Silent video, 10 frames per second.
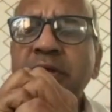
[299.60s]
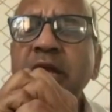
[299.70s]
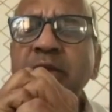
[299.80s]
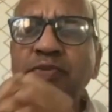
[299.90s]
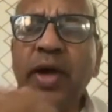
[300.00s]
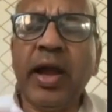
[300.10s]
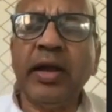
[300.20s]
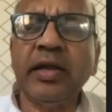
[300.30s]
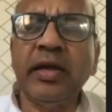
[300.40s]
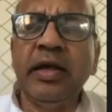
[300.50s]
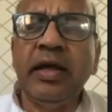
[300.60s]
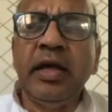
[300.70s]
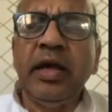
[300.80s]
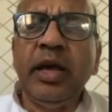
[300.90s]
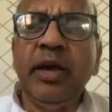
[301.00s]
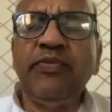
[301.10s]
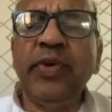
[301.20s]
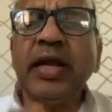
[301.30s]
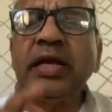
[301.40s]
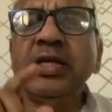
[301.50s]
In fact,
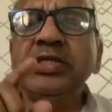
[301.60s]
effect is